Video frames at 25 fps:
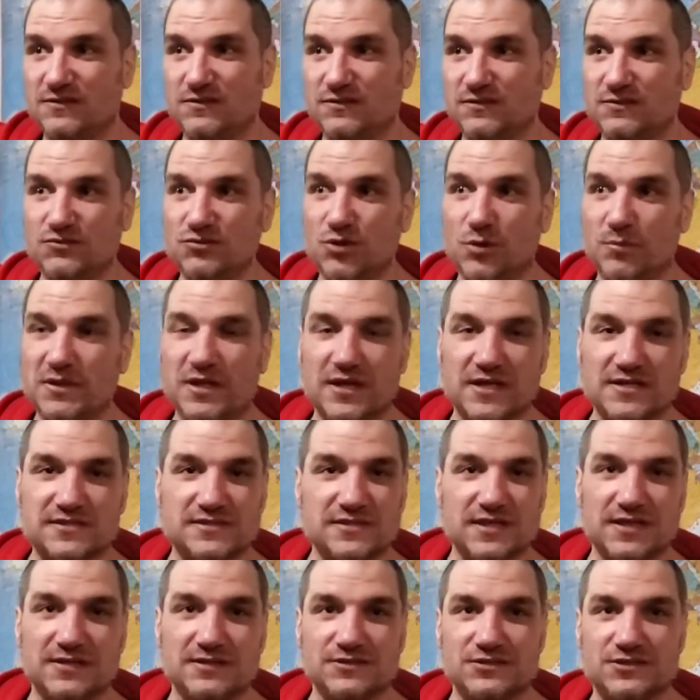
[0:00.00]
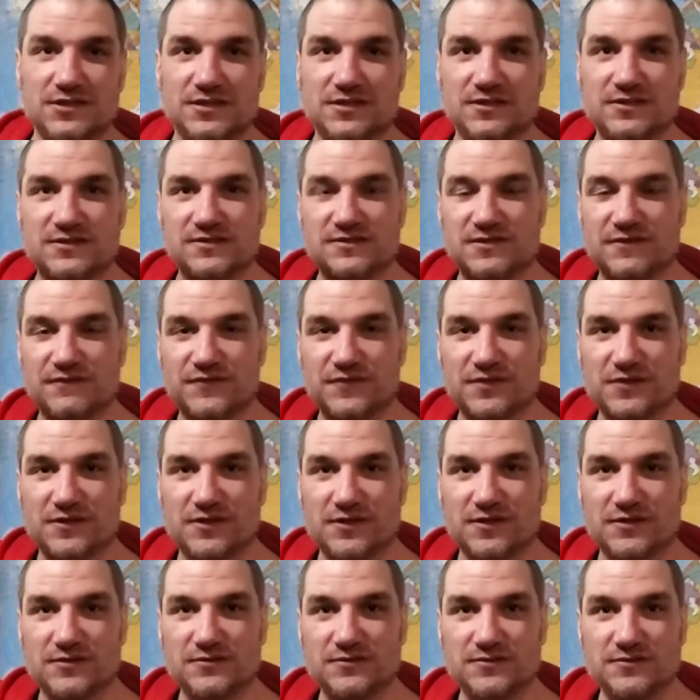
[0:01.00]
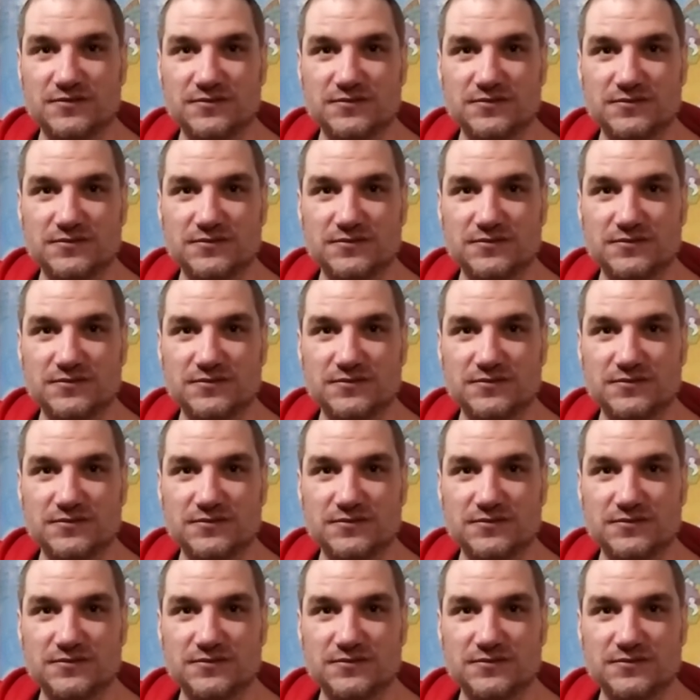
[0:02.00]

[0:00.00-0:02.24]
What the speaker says: Nobody got sick in jail except for the guards.